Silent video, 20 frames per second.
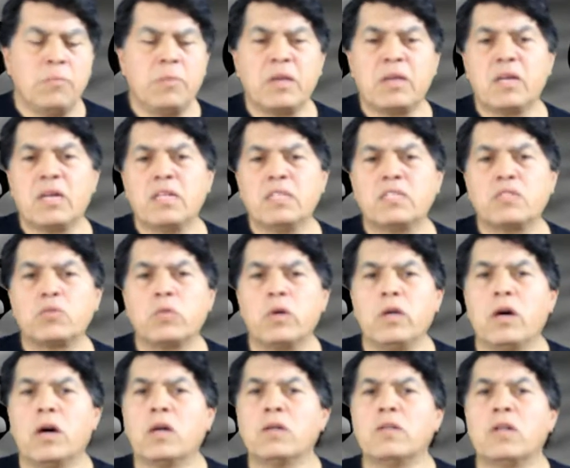Because
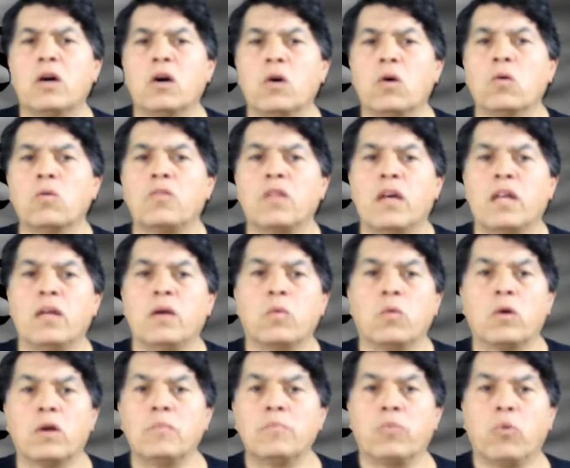we all know that
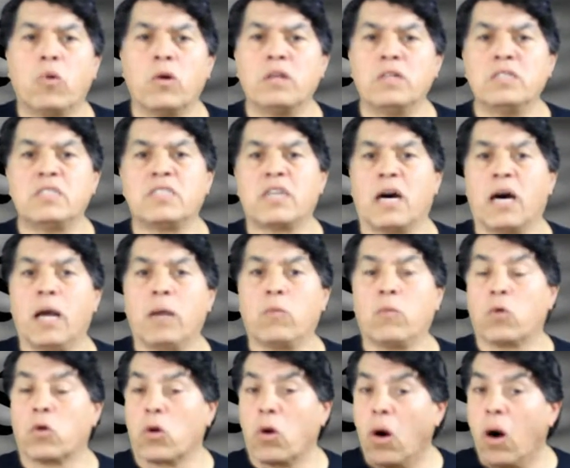at one point in
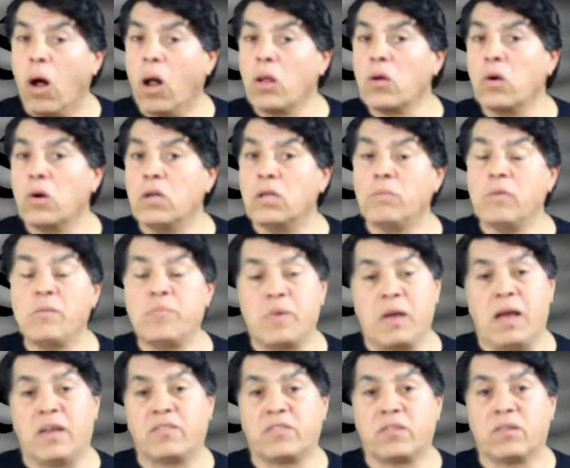time, we're all going to be
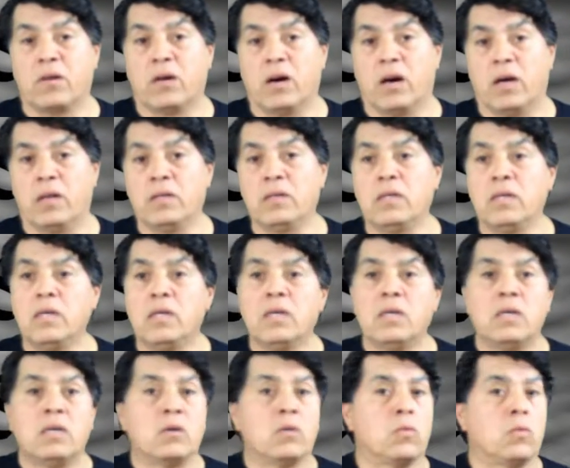passing on,
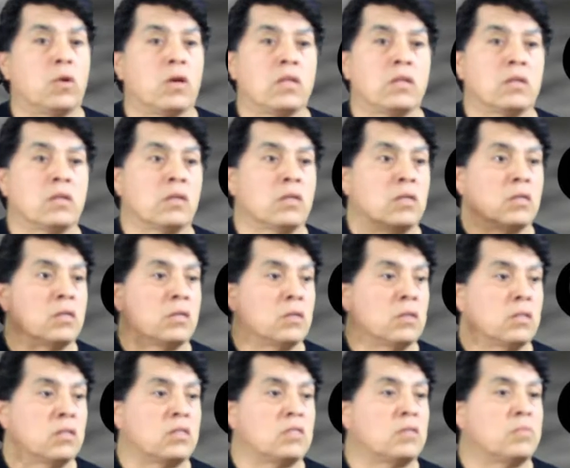whether
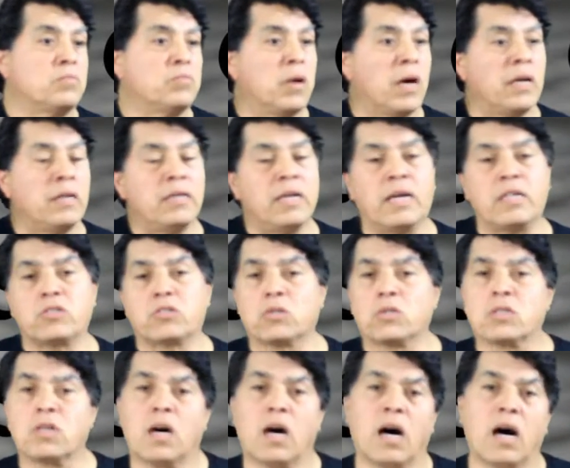it's by
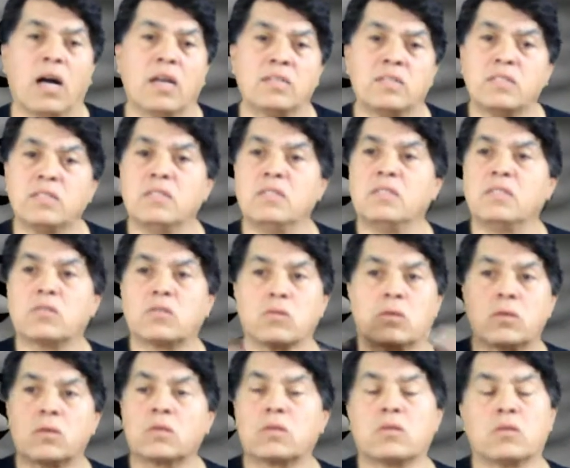natural causes
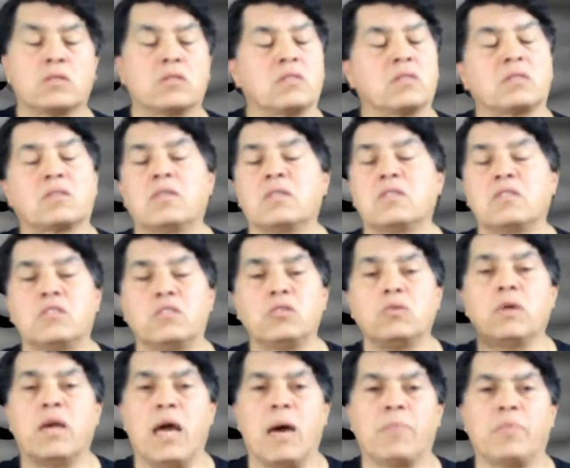or, of course, things
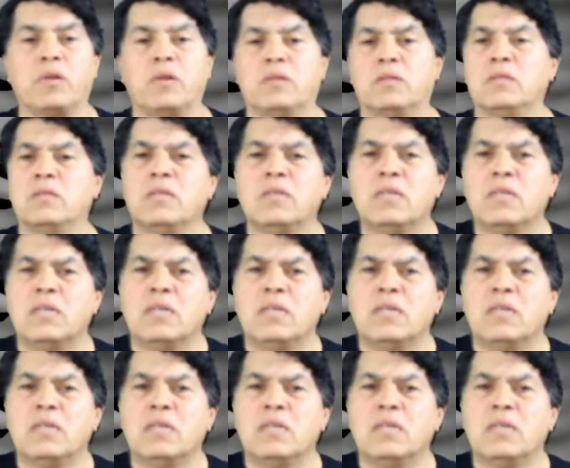do happen, and